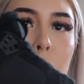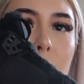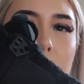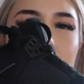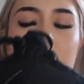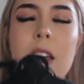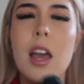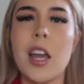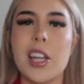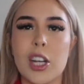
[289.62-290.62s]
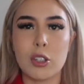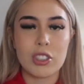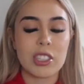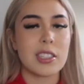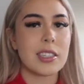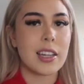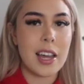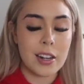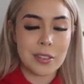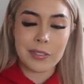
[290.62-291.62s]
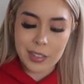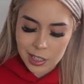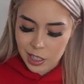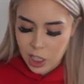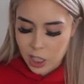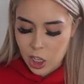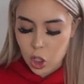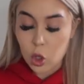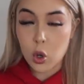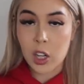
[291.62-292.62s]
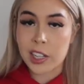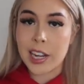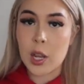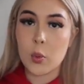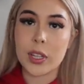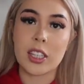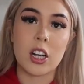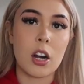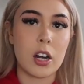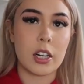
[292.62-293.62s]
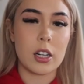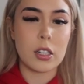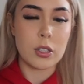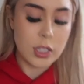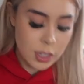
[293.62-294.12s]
4s, you know, just to kind of coordinate with the cargos.